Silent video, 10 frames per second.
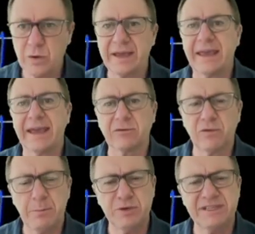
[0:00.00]
again,
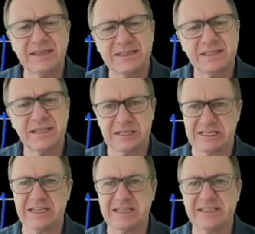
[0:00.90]
represented as
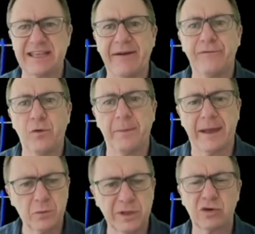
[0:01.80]
in just that
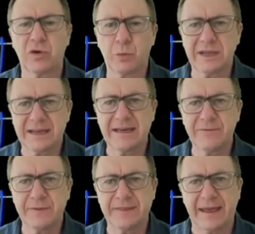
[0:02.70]
format, we can live
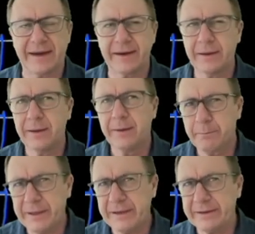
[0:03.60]
with that.
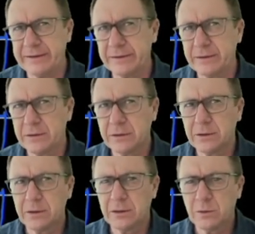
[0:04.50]
But
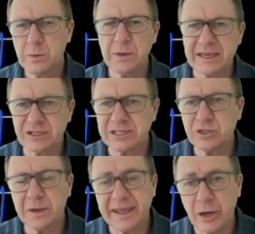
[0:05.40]
when we actually do
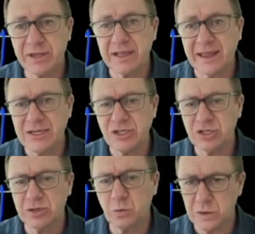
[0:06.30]
a
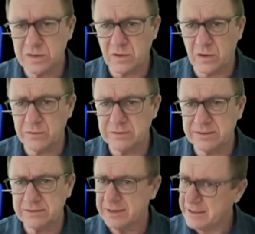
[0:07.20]
calculation with
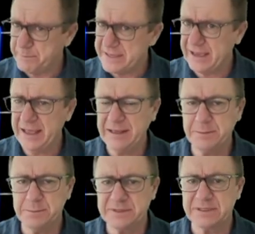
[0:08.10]
those, it
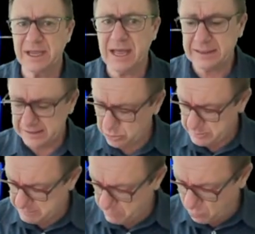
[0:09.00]
becomes a little
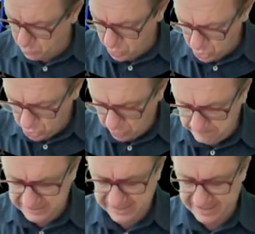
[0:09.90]
bit more
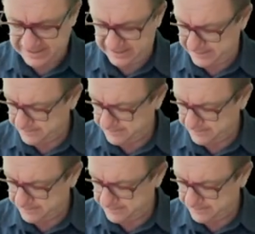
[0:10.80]
complicated.